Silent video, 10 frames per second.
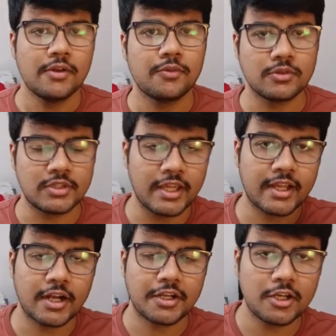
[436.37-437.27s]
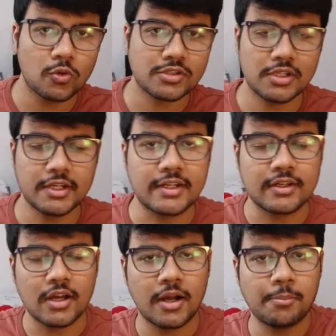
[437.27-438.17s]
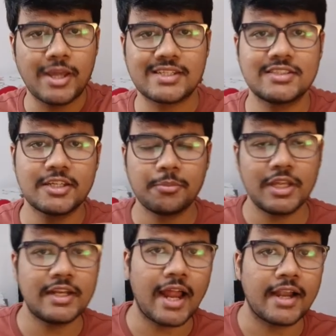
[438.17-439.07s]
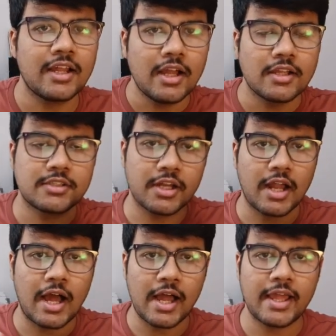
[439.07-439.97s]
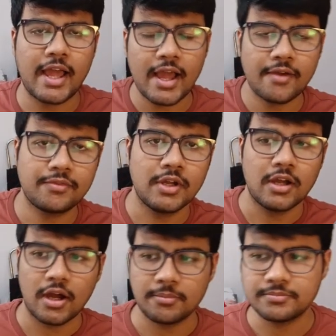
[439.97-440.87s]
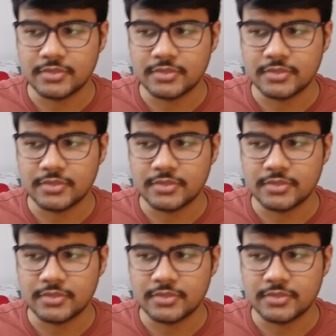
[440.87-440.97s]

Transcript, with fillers: they continuously uh, messaging me that sir i have uh,